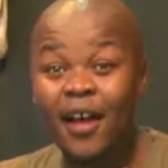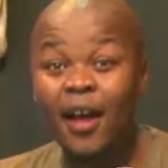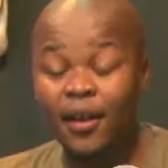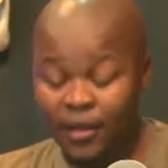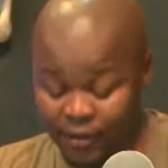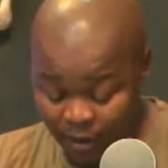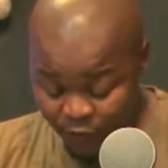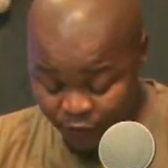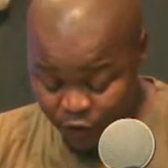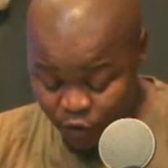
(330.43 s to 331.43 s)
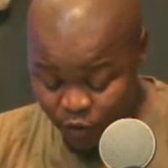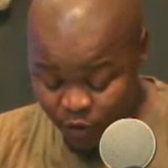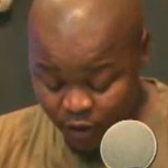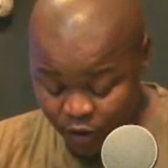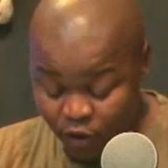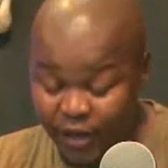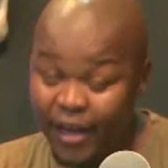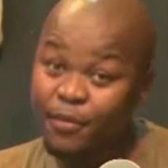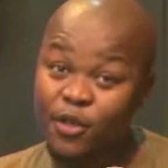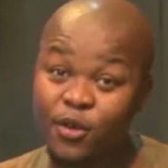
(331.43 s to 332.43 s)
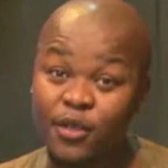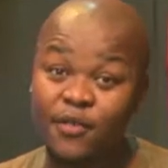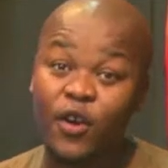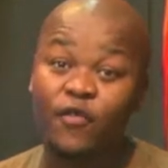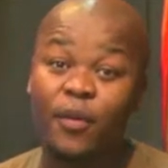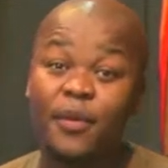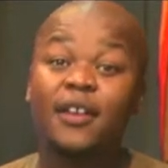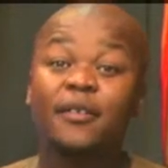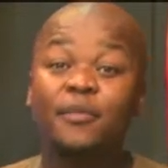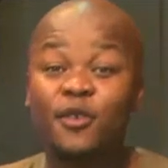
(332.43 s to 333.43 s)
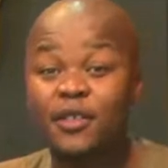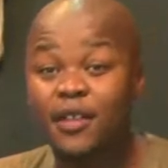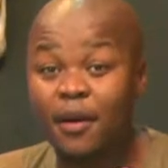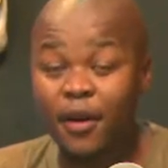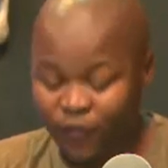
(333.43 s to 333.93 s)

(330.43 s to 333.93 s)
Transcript: And some of you, your names looks very familiar because they are my